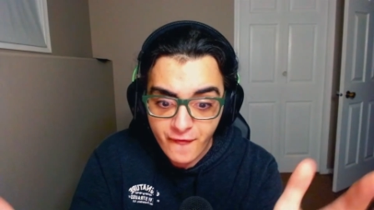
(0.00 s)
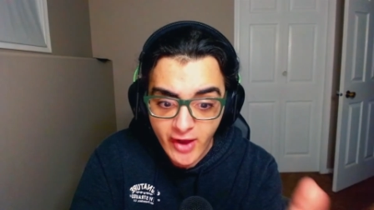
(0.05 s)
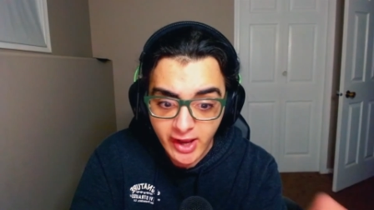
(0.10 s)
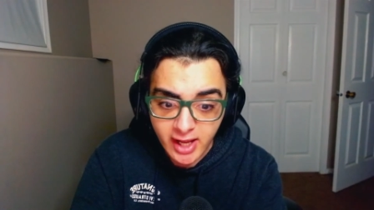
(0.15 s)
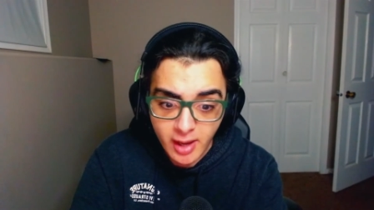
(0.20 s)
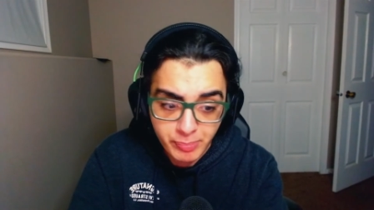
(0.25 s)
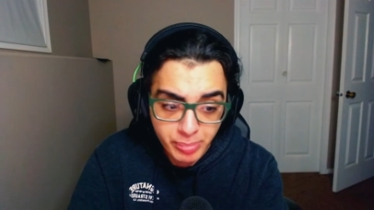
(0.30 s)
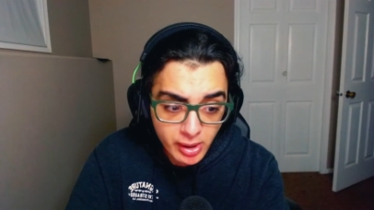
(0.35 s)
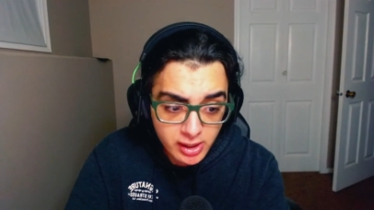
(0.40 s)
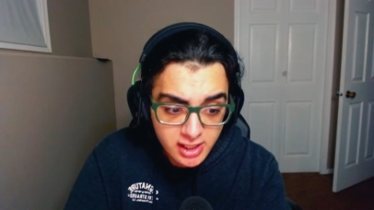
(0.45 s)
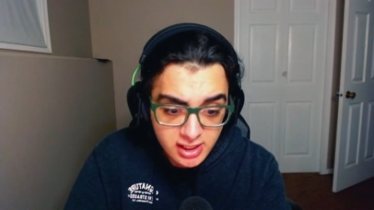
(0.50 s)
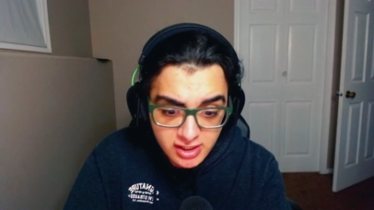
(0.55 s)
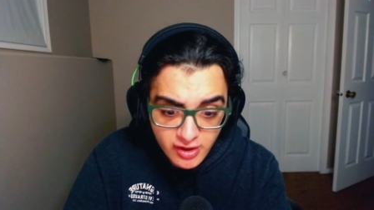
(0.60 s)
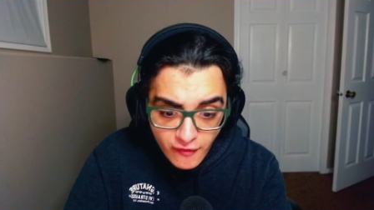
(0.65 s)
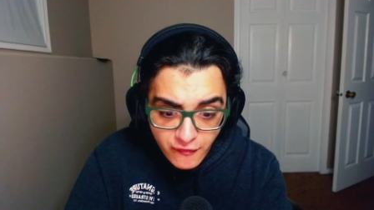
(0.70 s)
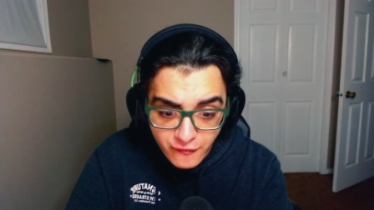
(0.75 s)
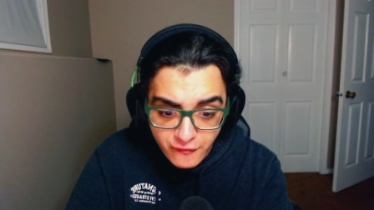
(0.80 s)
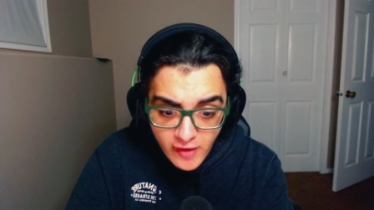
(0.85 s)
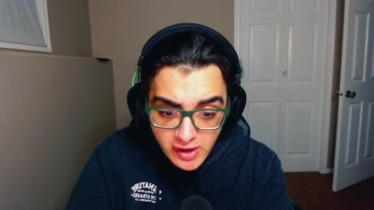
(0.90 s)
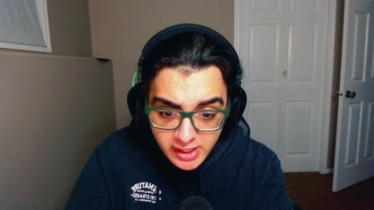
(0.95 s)
Vegapunk is a
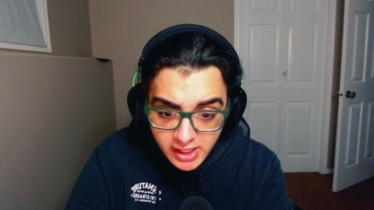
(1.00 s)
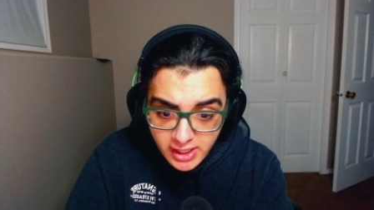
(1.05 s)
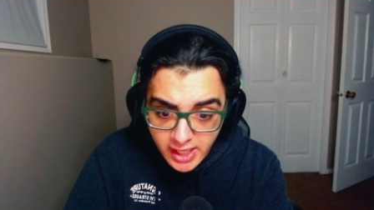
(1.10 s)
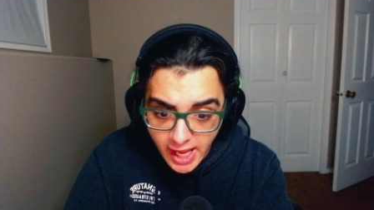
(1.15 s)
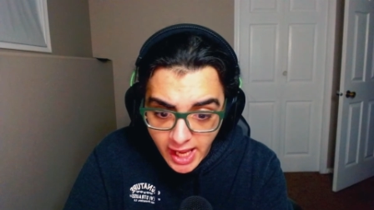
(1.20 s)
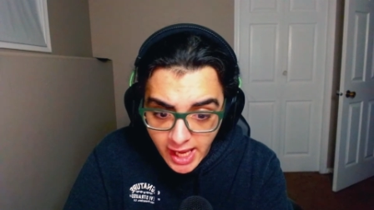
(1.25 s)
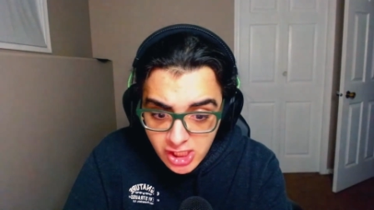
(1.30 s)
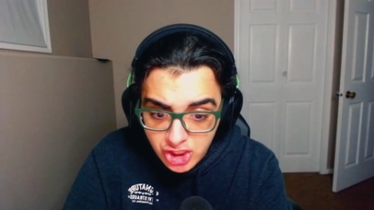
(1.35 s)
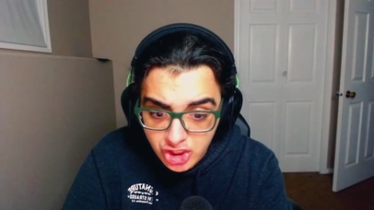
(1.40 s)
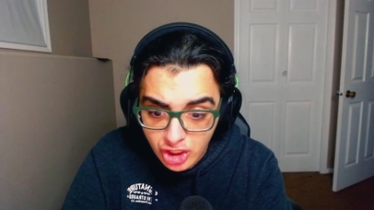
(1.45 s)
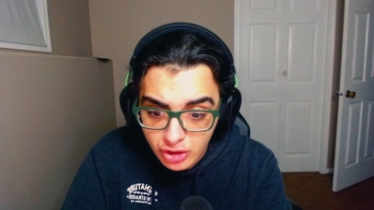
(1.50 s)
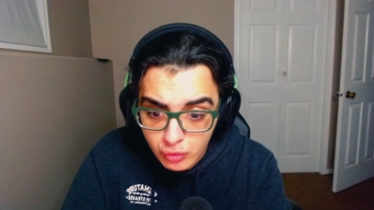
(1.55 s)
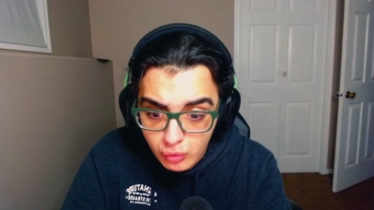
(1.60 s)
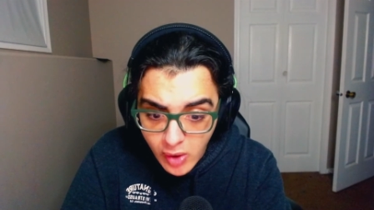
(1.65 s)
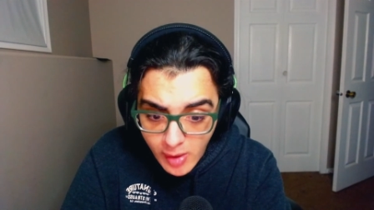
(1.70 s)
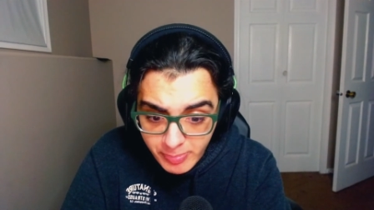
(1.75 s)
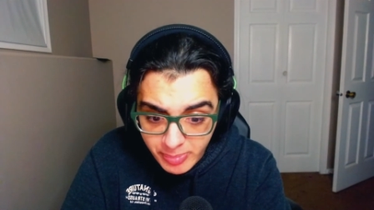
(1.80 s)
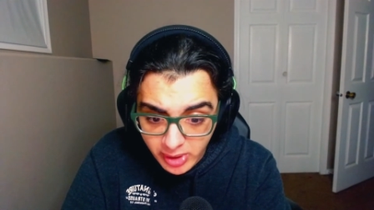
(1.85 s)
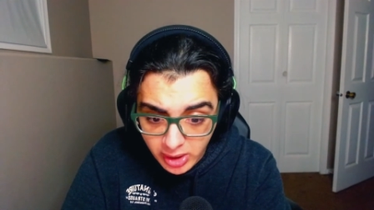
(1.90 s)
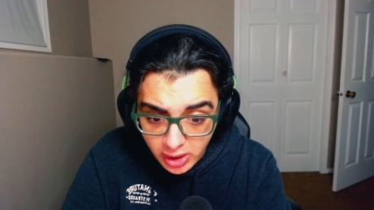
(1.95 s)
fucking ancient
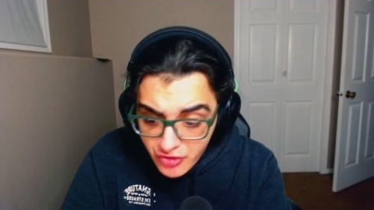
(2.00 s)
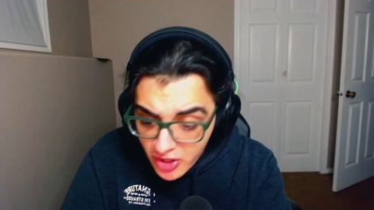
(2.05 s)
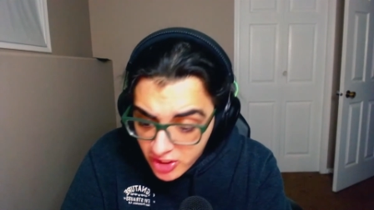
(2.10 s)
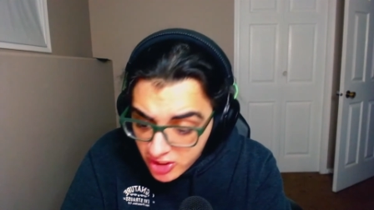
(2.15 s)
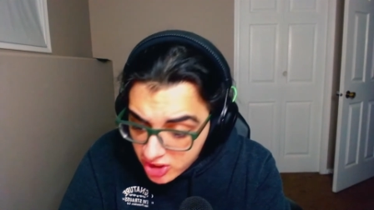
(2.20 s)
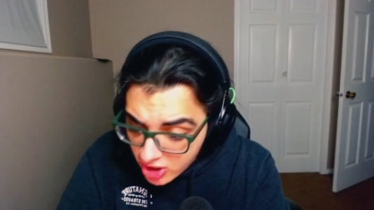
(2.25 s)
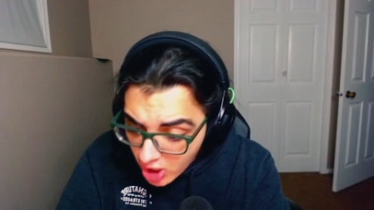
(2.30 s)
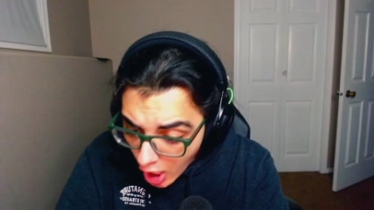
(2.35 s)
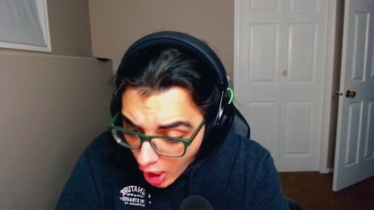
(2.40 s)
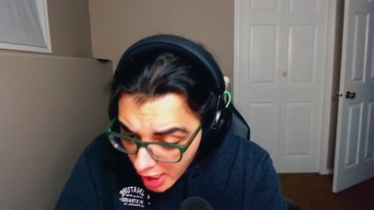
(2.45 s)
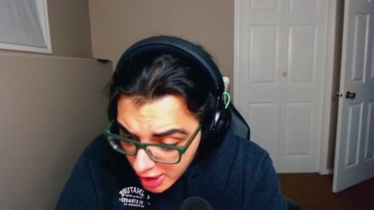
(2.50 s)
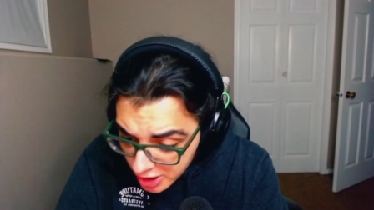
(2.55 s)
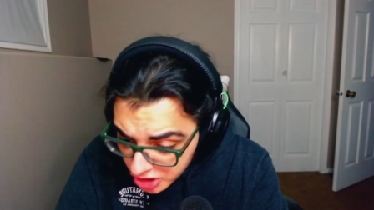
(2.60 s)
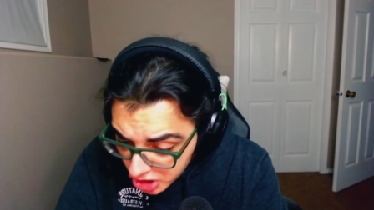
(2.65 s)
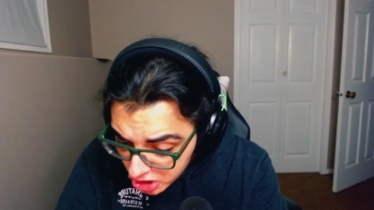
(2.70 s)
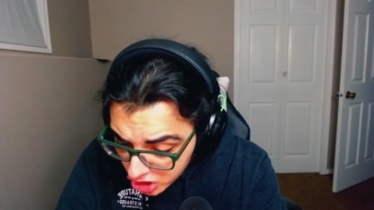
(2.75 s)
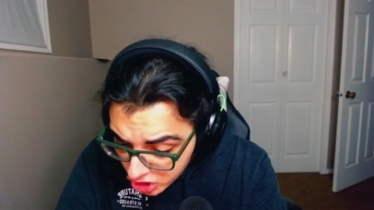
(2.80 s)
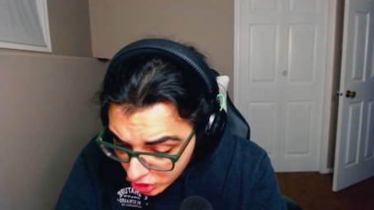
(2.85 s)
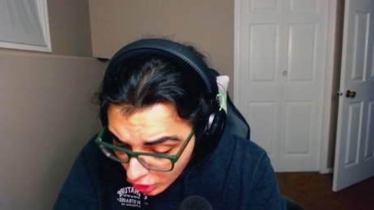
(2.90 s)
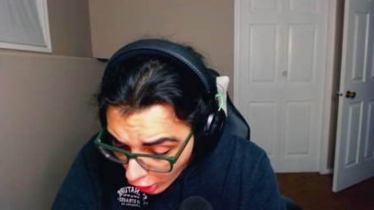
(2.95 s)
weapon. This guy
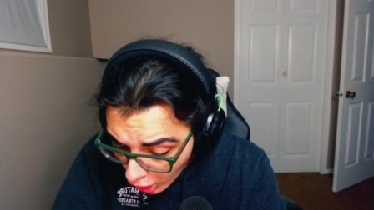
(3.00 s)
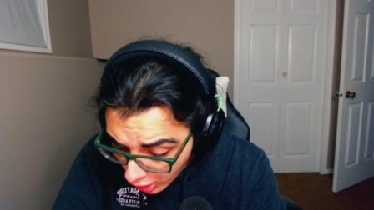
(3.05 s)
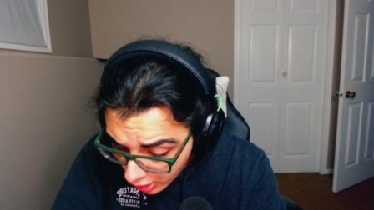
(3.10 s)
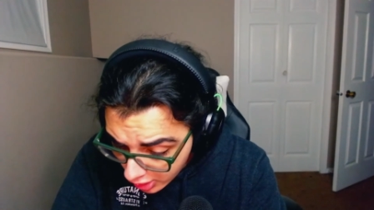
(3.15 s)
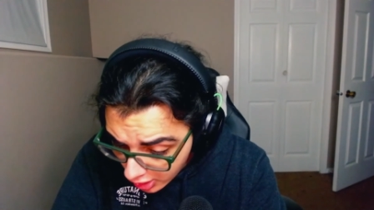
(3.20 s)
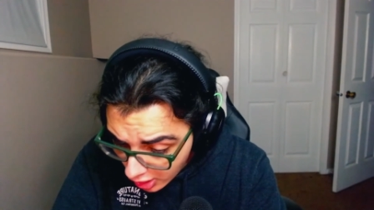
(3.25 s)
just took